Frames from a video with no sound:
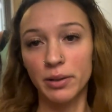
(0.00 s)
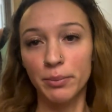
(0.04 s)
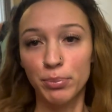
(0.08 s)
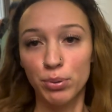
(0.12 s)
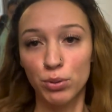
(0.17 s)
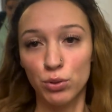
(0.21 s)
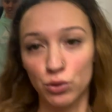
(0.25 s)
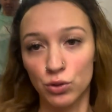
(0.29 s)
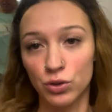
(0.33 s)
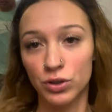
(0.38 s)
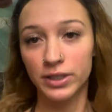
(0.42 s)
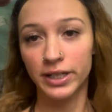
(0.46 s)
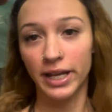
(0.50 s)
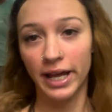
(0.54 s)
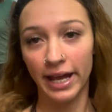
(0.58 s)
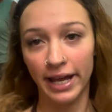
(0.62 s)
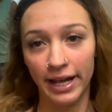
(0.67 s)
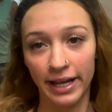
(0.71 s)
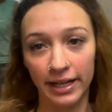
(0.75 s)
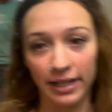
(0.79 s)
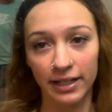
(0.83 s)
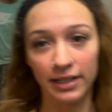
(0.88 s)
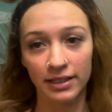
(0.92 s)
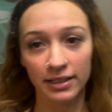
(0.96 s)
pool
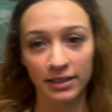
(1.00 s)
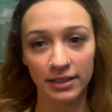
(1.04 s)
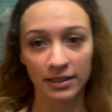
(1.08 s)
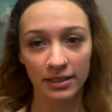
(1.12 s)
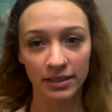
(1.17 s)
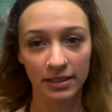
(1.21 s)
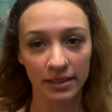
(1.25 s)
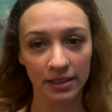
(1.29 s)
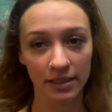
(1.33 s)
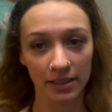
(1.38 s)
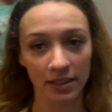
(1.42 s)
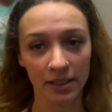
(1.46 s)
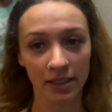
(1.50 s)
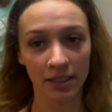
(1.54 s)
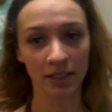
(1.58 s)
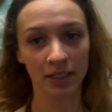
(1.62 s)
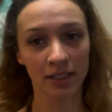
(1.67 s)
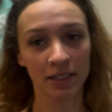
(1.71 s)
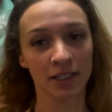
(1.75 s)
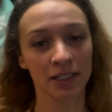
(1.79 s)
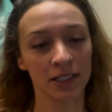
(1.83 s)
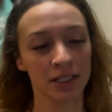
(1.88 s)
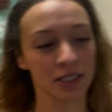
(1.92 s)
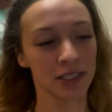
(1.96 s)
day.
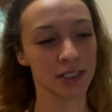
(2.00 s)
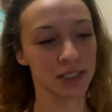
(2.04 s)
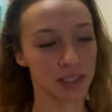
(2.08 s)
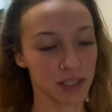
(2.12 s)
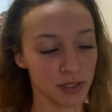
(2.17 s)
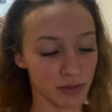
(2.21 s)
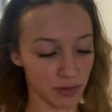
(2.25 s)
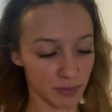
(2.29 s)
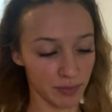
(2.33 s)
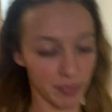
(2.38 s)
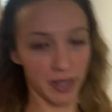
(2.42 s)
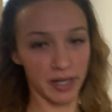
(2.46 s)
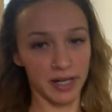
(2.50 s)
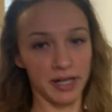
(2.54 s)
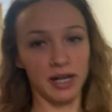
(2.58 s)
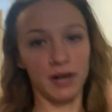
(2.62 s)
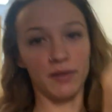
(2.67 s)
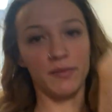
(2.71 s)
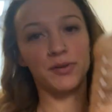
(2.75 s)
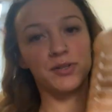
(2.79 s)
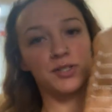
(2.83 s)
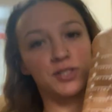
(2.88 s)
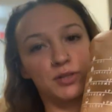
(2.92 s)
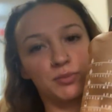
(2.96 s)
So we're making
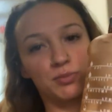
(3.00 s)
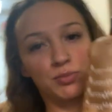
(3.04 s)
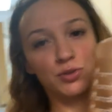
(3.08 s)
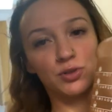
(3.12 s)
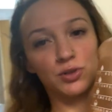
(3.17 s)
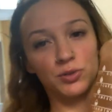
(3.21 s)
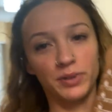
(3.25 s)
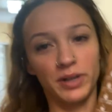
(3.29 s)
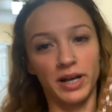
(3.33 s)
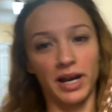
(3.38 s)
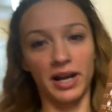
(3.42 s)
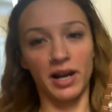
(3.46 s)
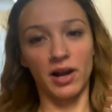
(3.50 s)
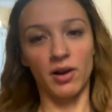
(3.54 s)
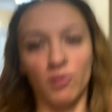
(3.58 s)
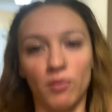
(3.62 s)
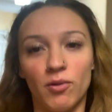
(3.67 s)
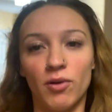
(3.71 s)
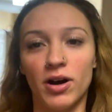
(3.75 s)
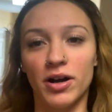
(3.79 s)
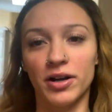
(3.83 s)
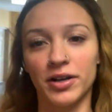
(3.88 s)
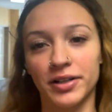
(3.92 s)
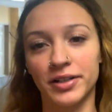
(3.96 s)
our way to the pool. We got our
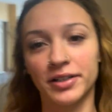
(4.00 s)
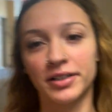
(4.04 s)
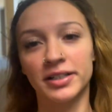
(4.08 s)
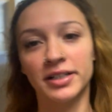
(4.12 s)
water